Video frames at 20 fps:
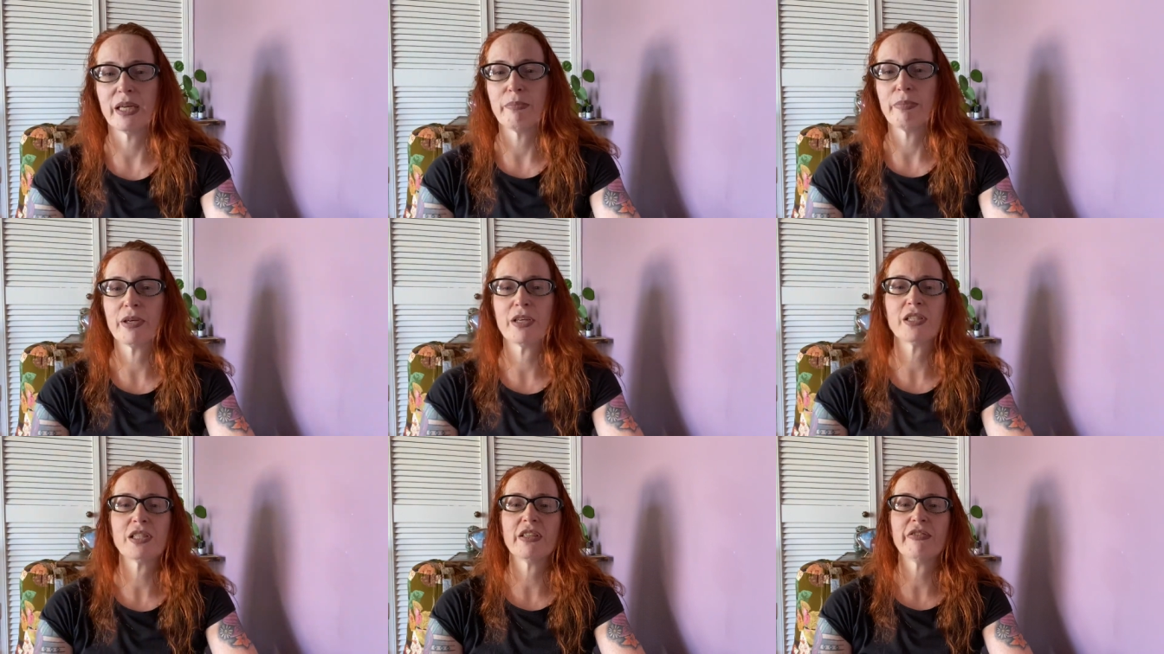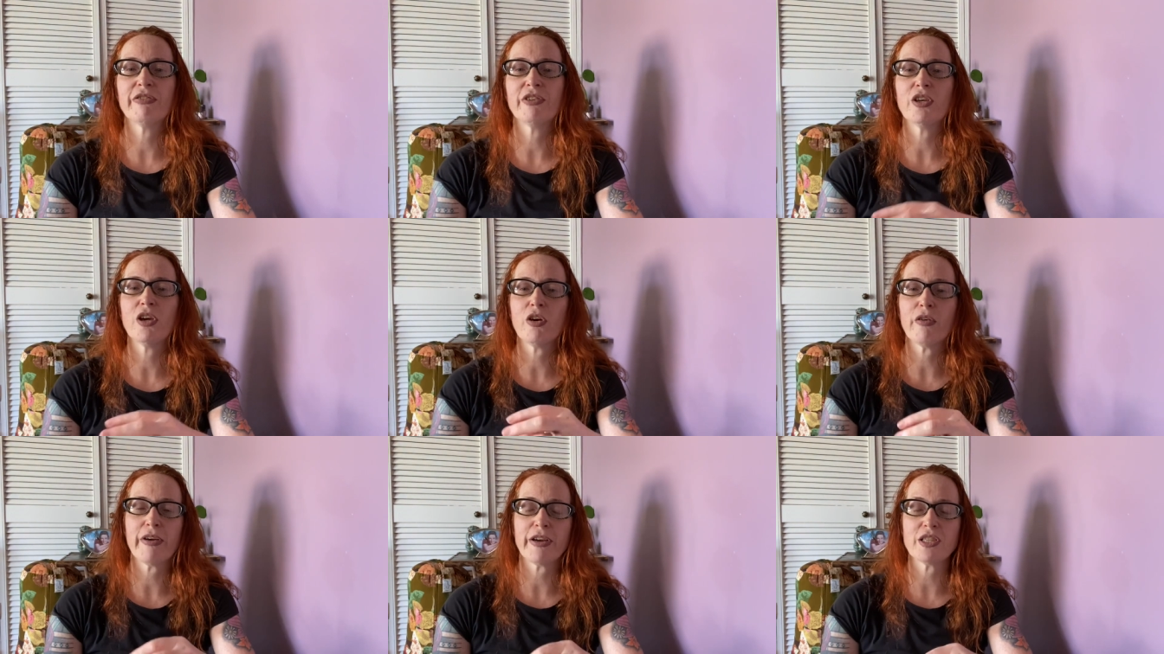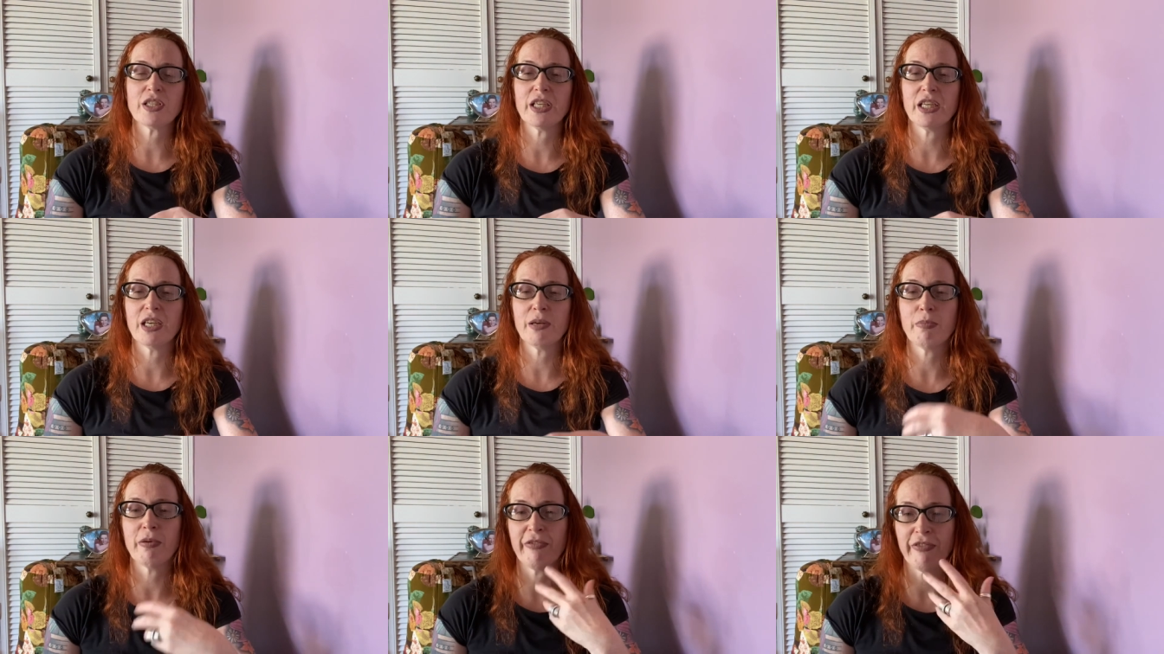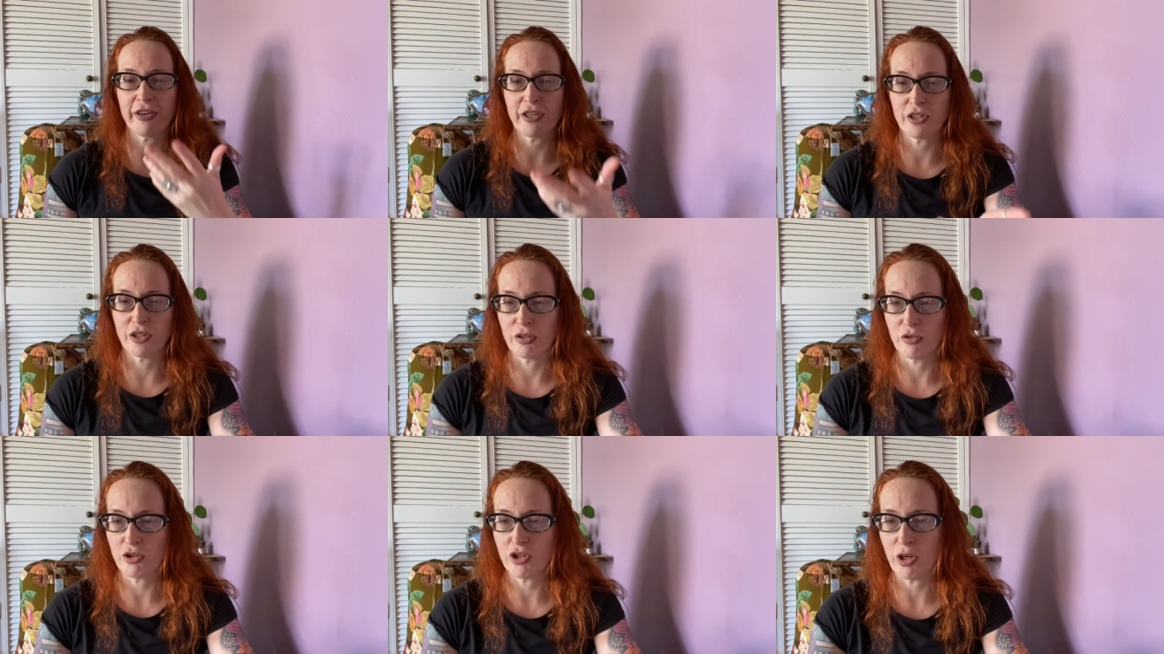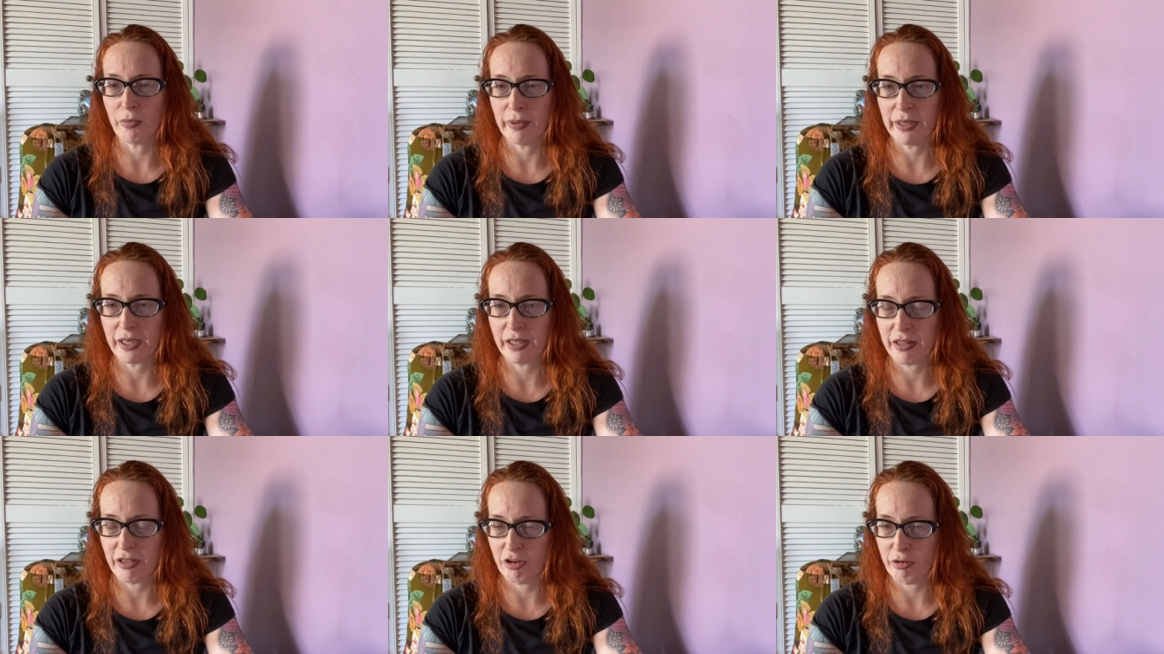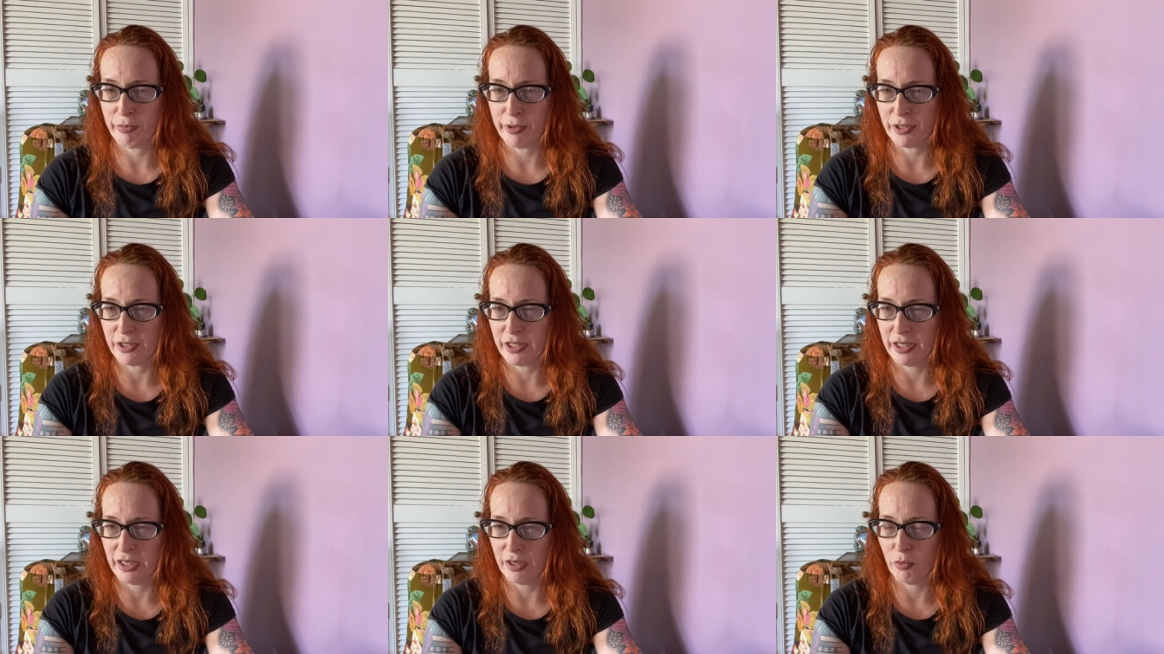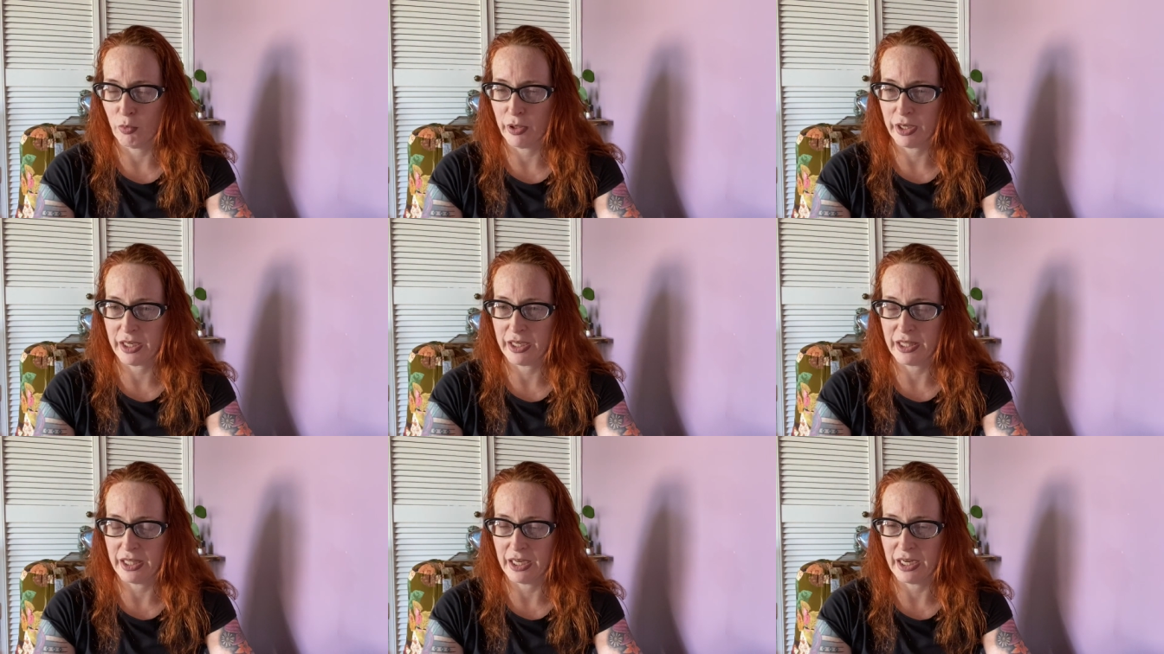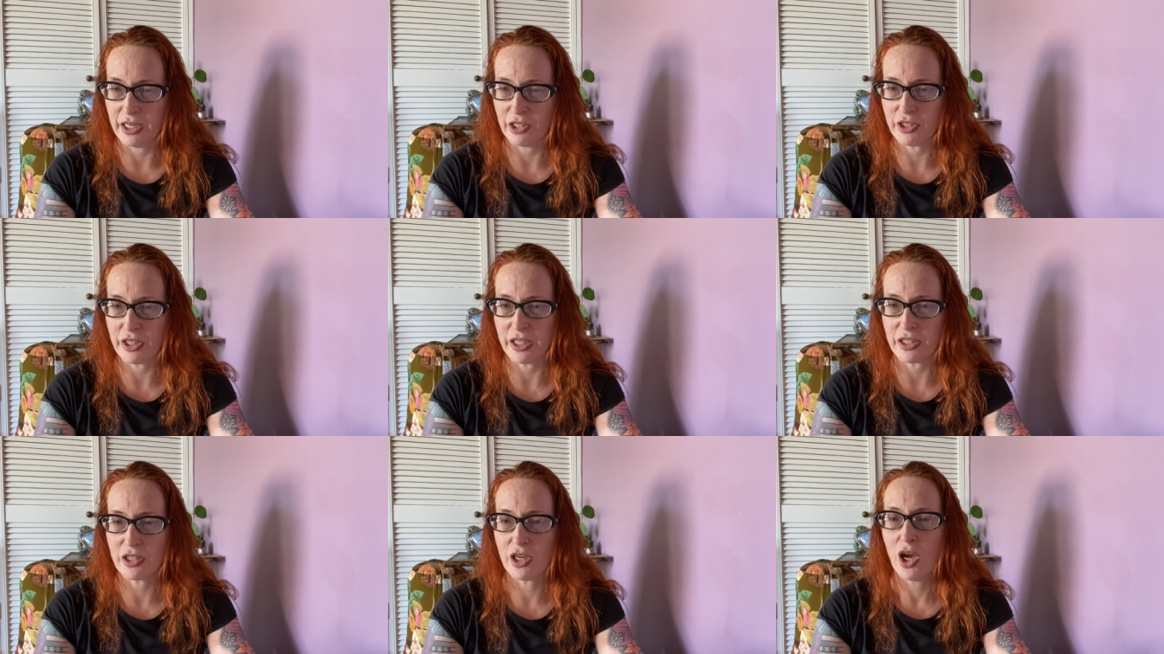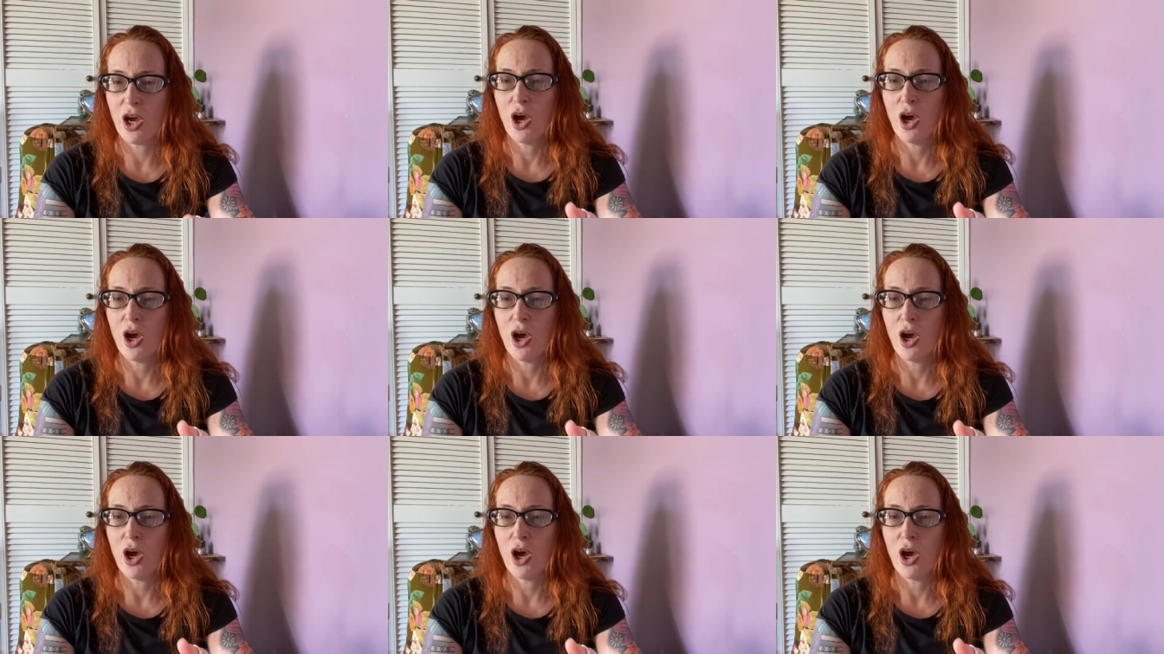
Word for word: Because if you're actually in a professional job like a therapist working in the NHS,